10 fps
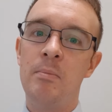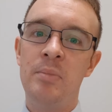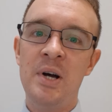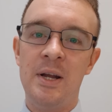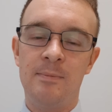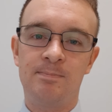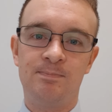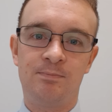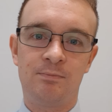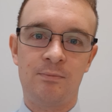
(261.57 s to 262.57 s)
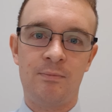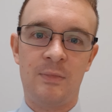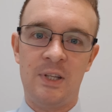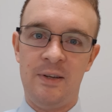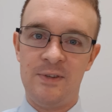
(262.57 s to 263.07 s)
But
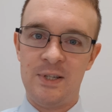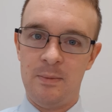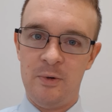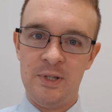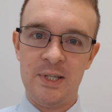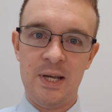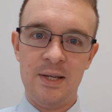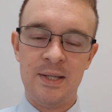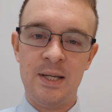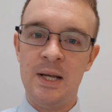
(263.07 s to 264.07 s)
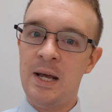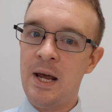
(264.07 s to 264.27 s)
if someone says,